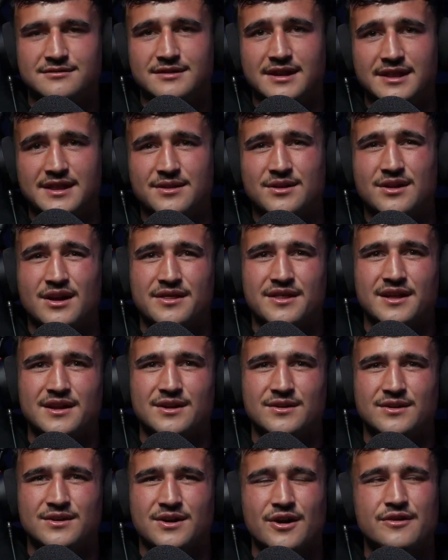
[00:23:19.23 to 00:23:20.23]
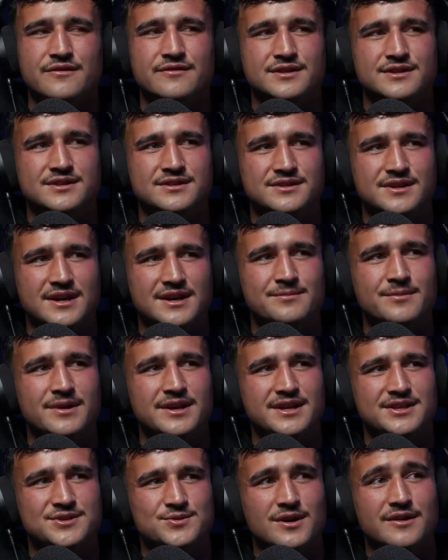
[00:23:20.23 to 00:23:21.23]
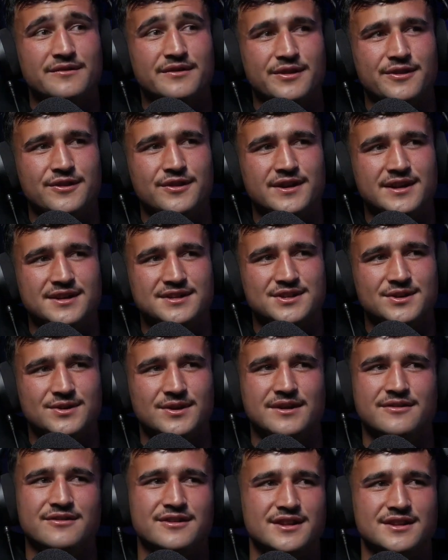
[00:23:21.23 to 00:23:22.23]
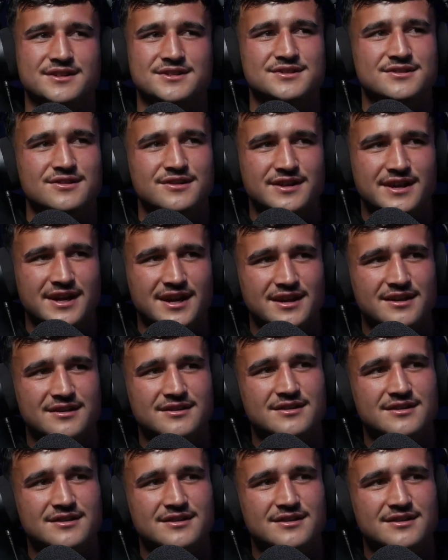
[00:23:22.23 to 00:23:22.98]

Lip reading: and then I think COVID hit my year 12 and 13, so everything just got canned.